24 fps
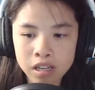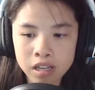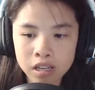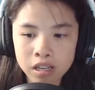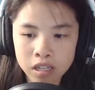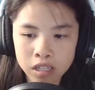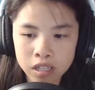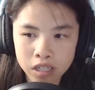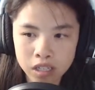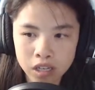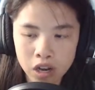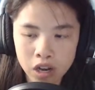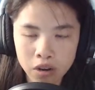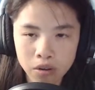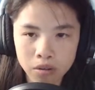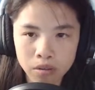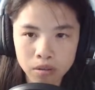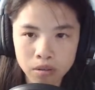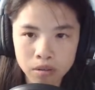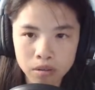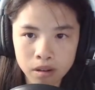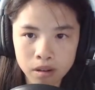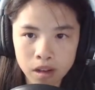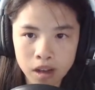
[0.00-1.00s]

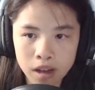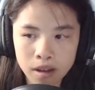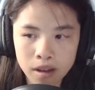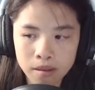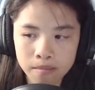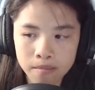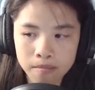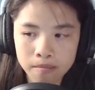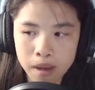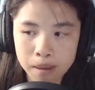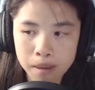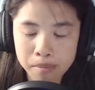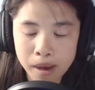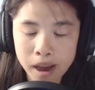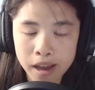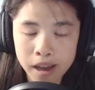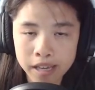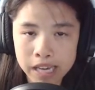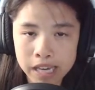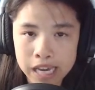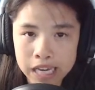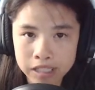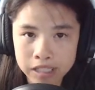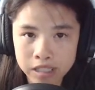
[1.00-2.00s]
my
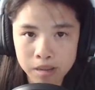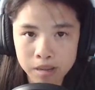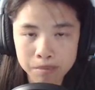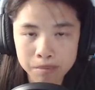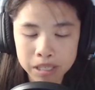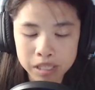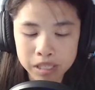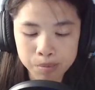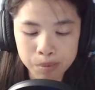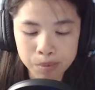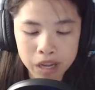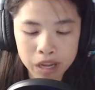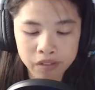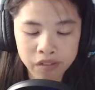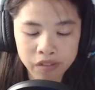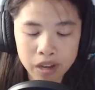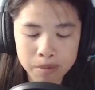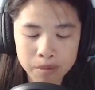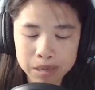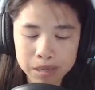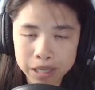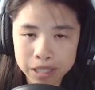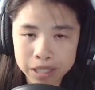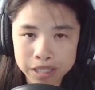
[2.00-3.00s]
podcast up on
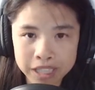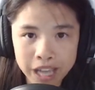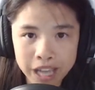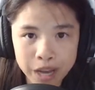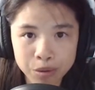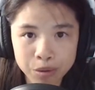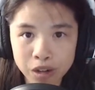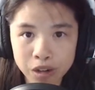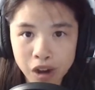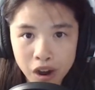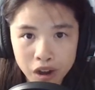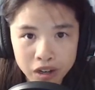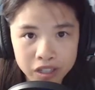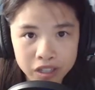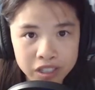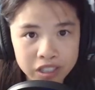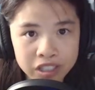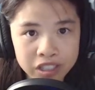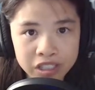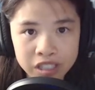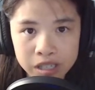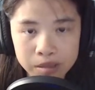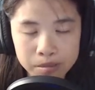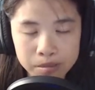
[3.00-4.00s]
Spotify, because that would
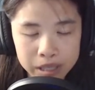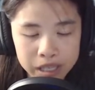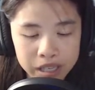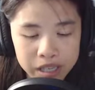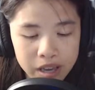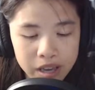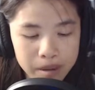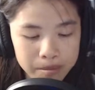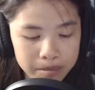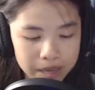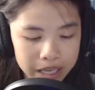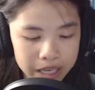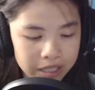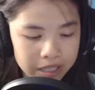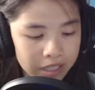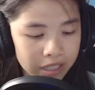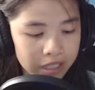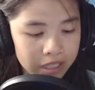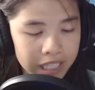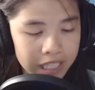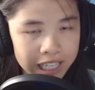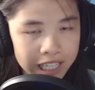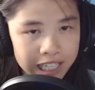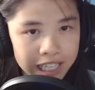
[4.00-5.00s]
honestly be
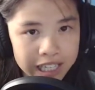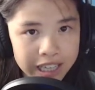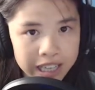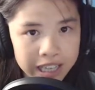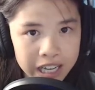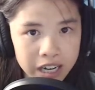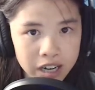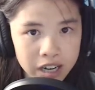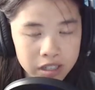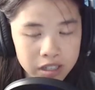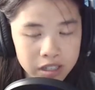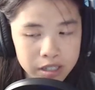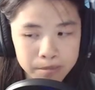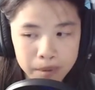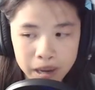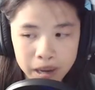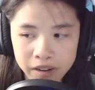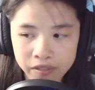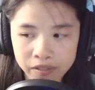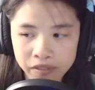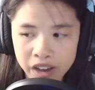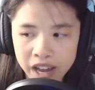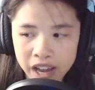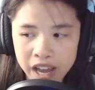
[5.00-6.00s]
amazing to get that on
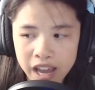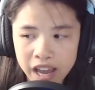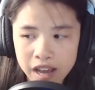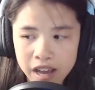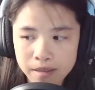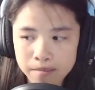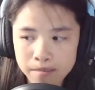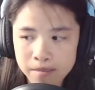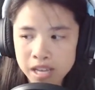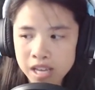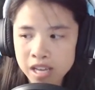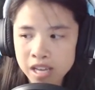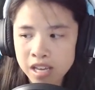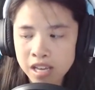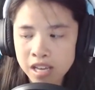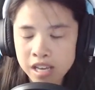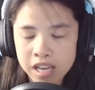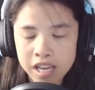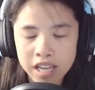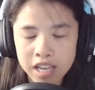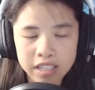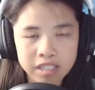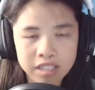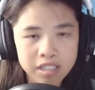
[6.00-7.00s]
Spotify.
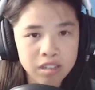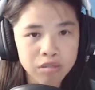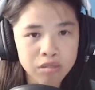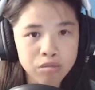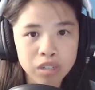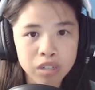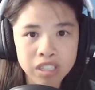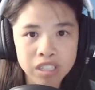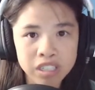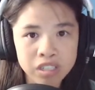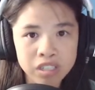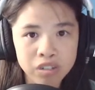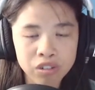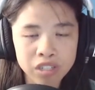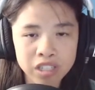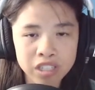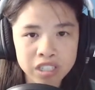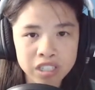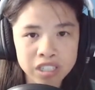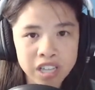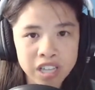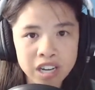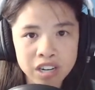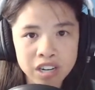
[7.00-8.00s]
It's really annoying
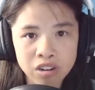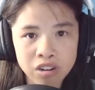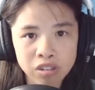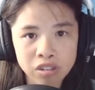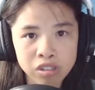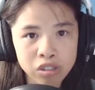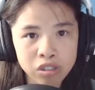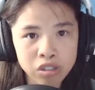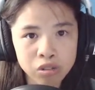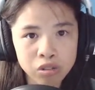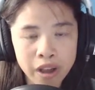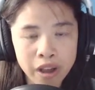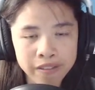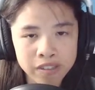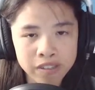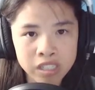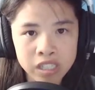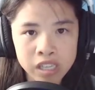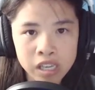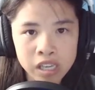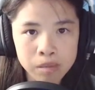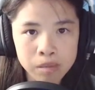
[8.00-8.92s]
because I know you do have to keep